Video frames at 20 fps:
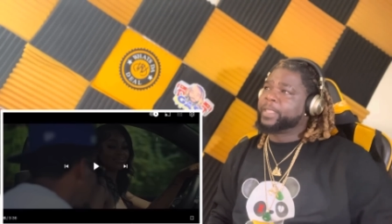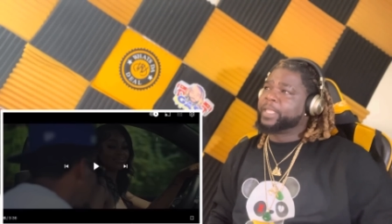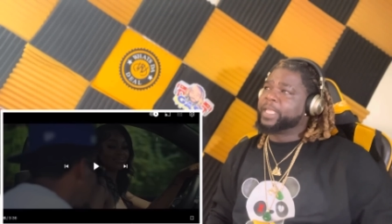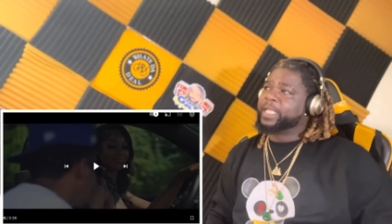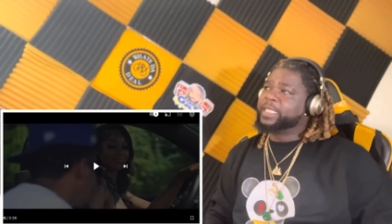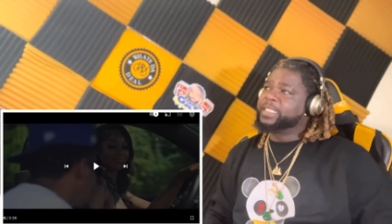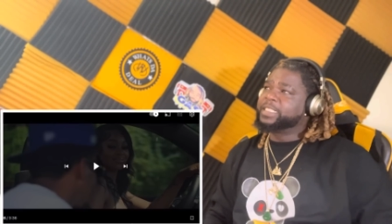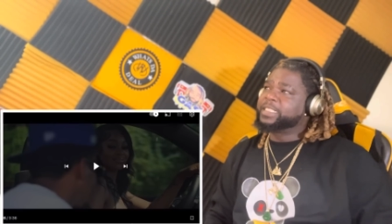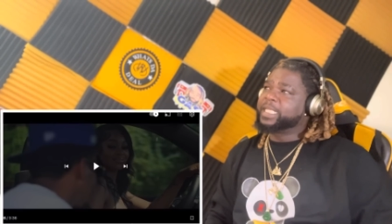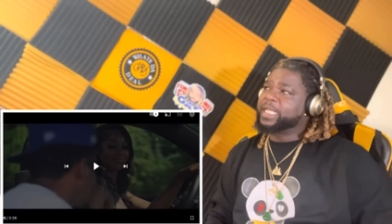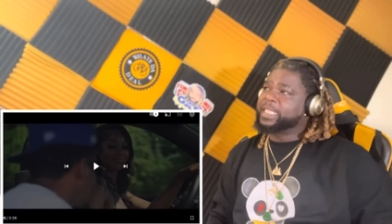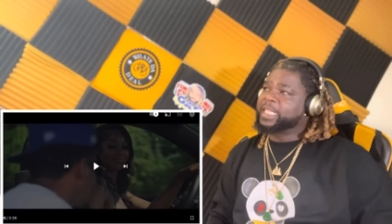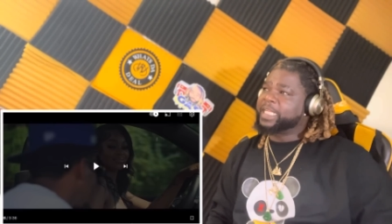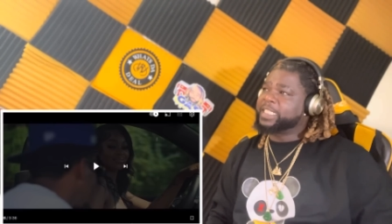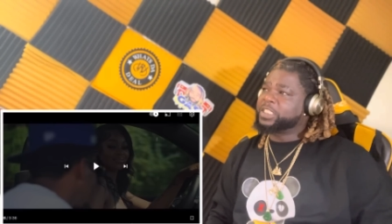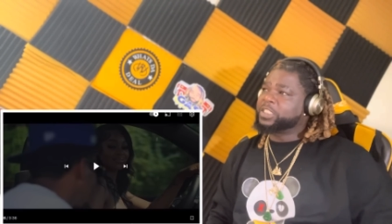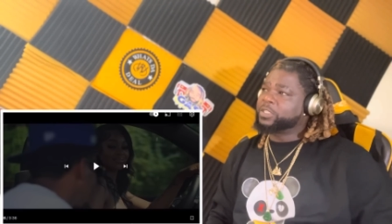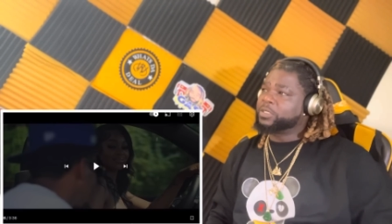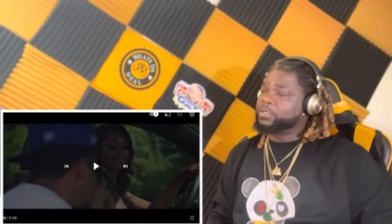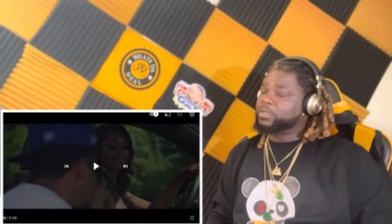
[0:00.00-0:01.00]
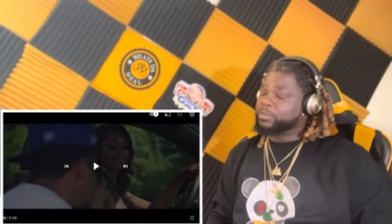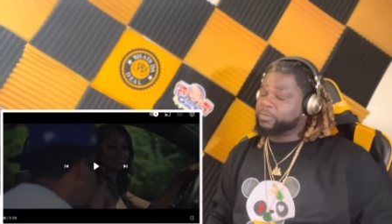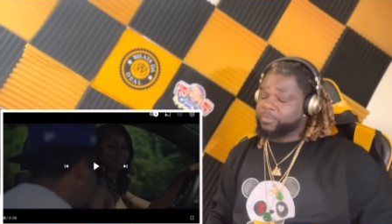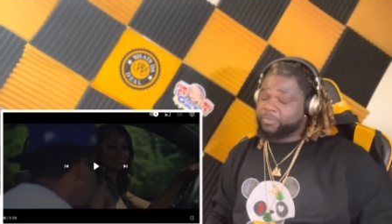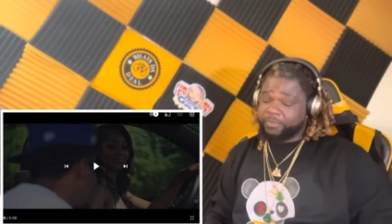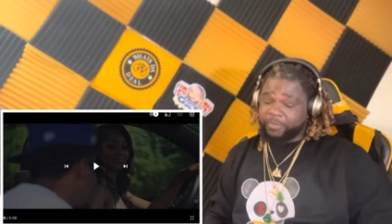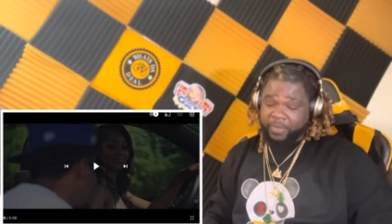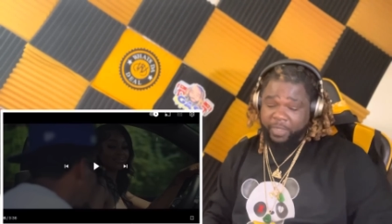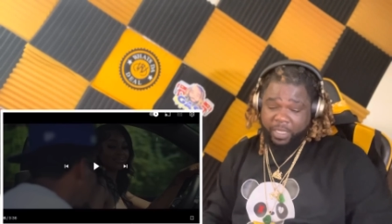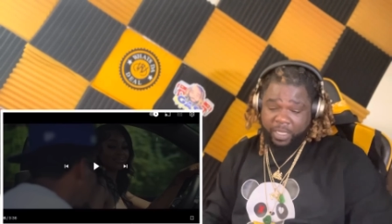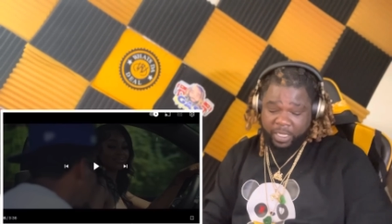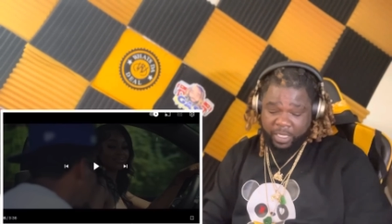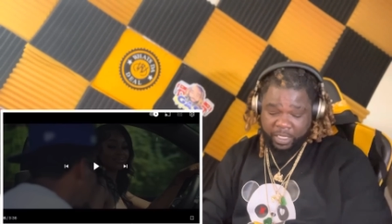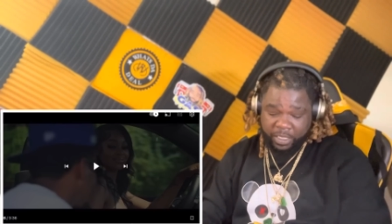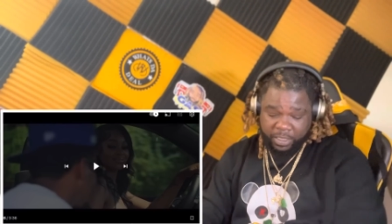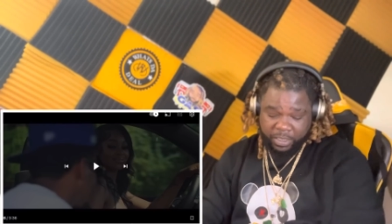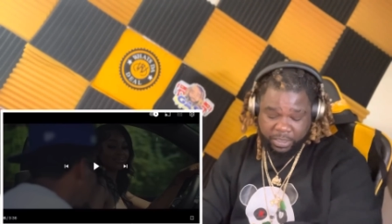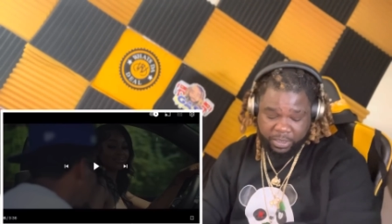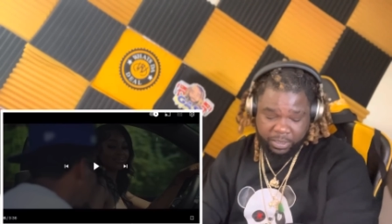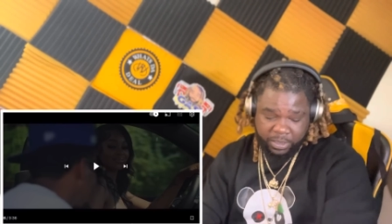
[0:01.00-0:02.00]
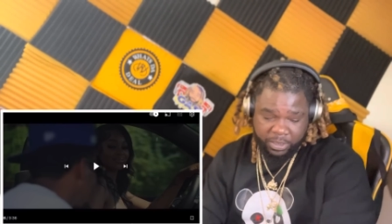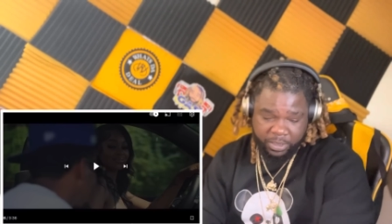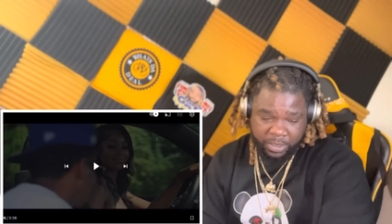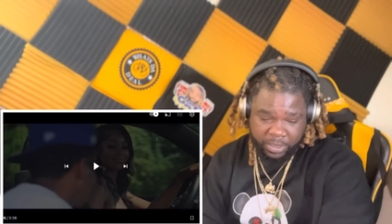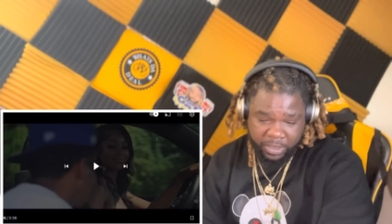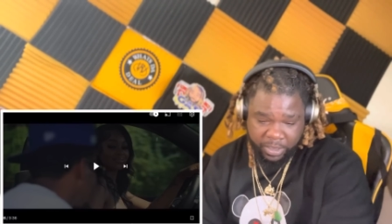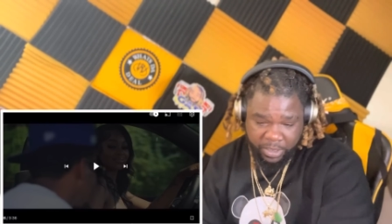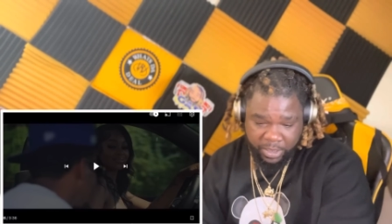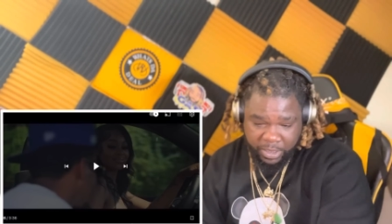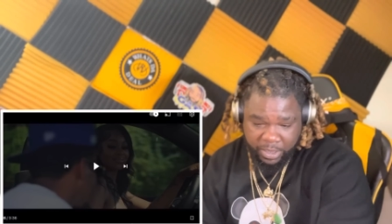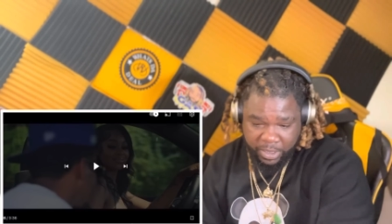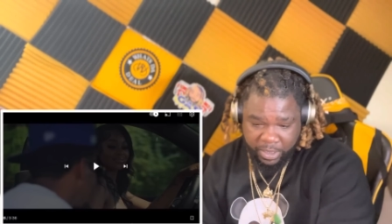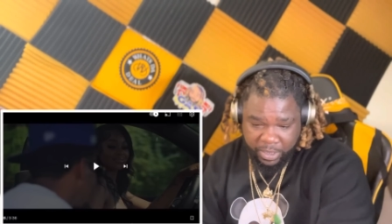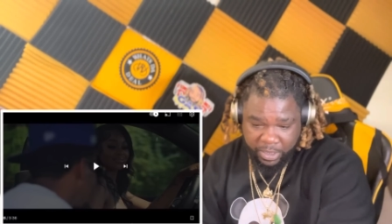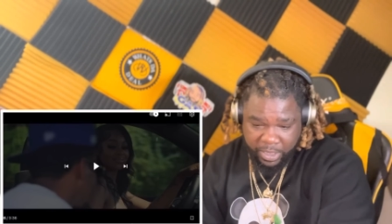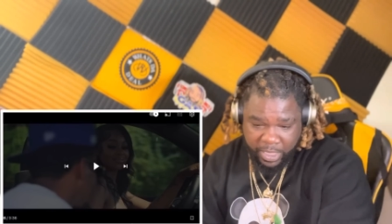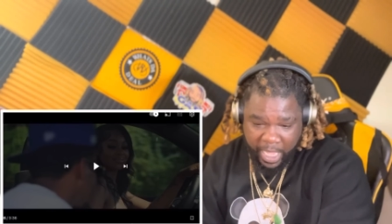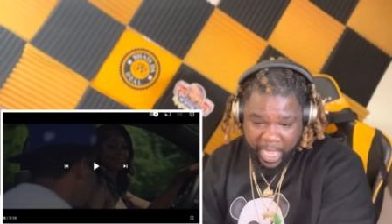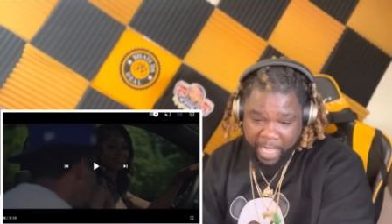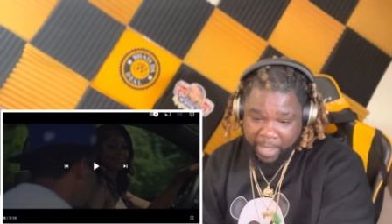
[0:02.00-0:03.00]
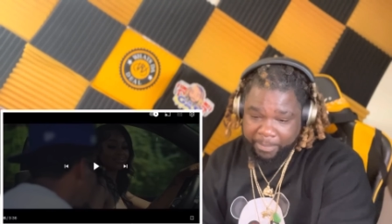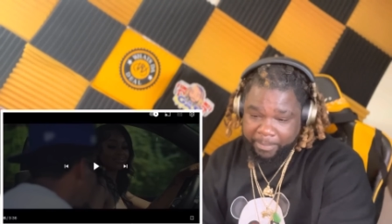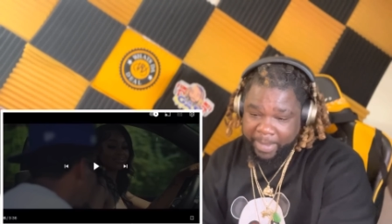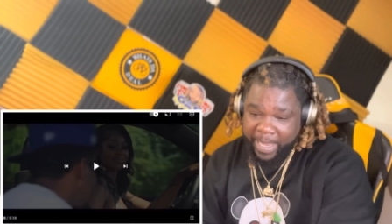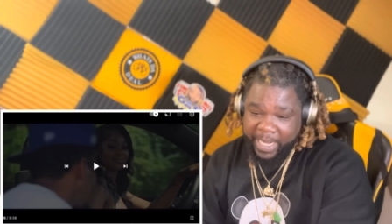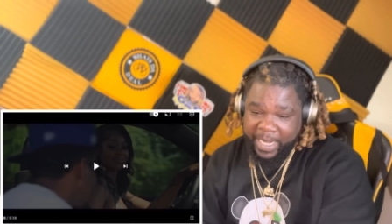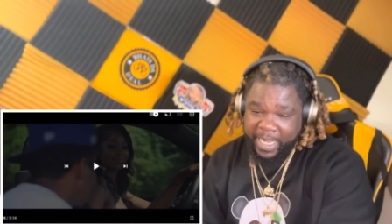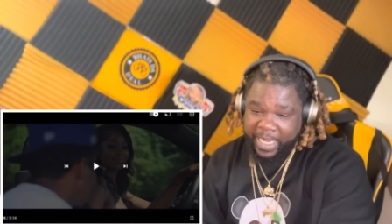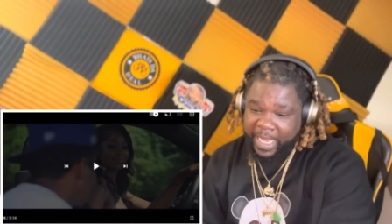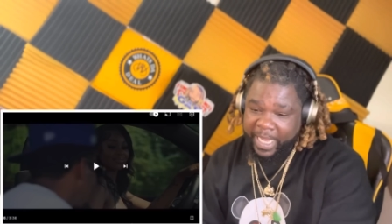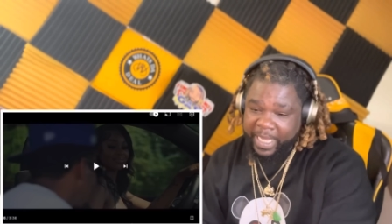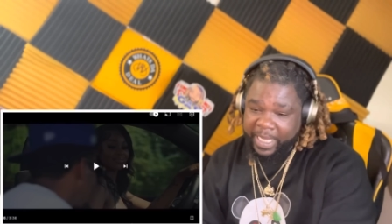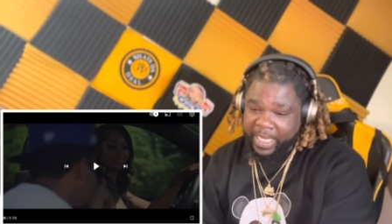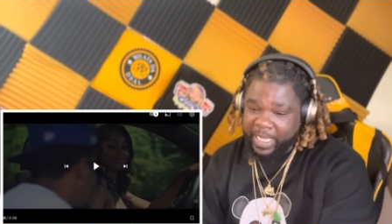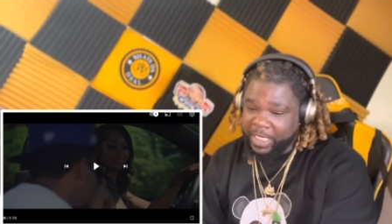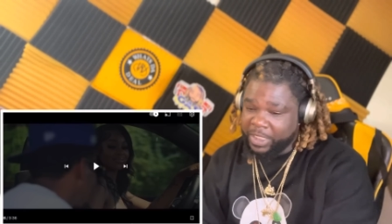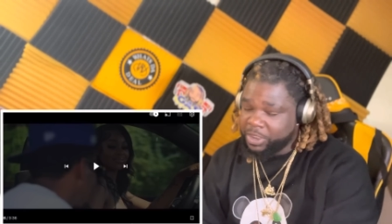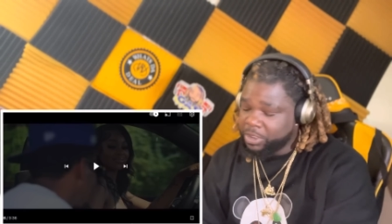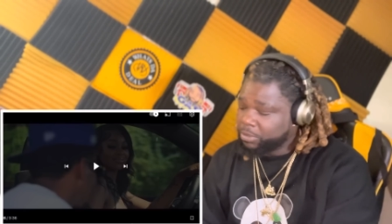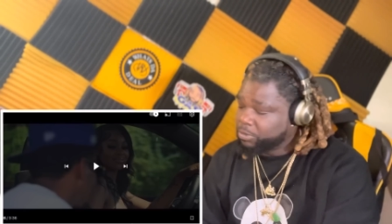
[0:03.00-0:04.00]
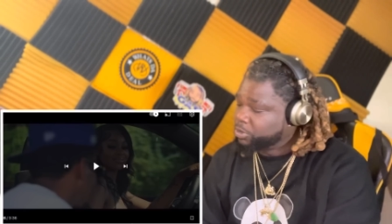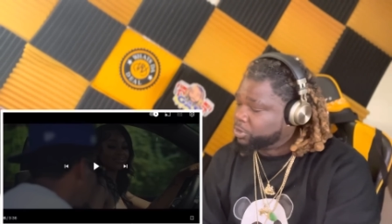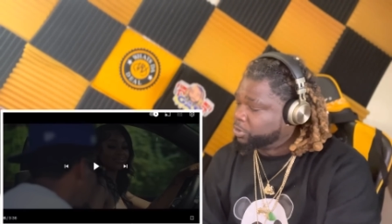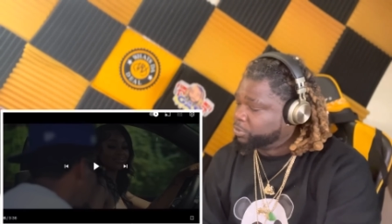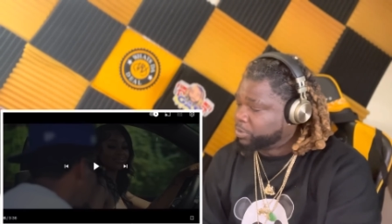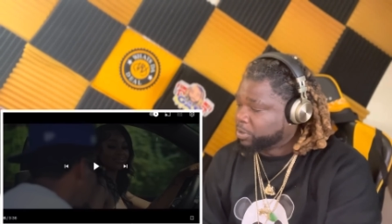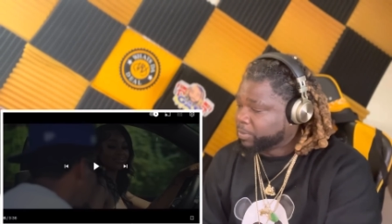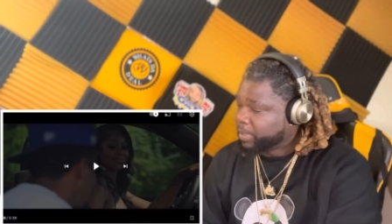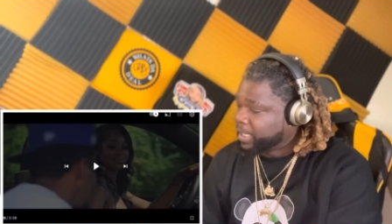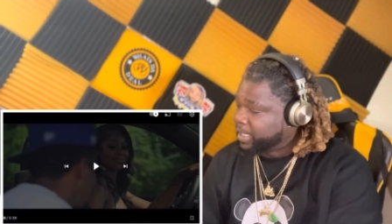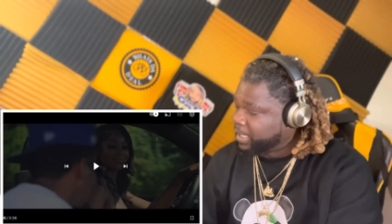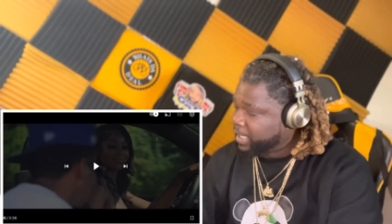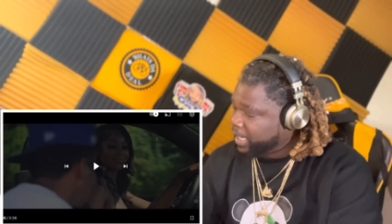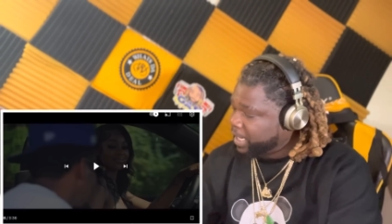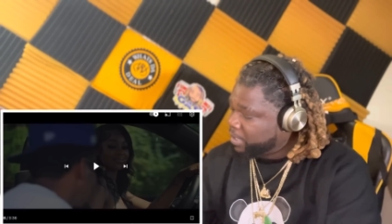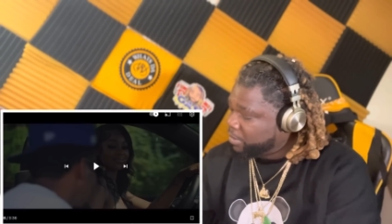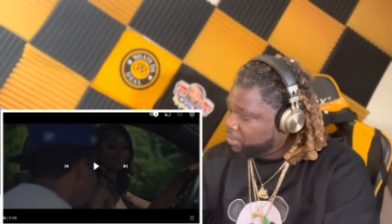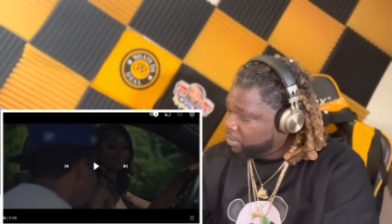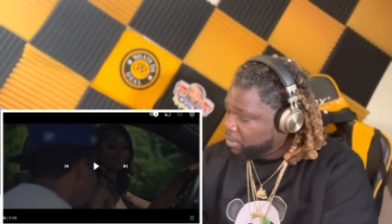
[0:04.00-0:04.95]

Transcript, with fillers: Is that that so? Fuck. I'm mad I can't catch on to it right now.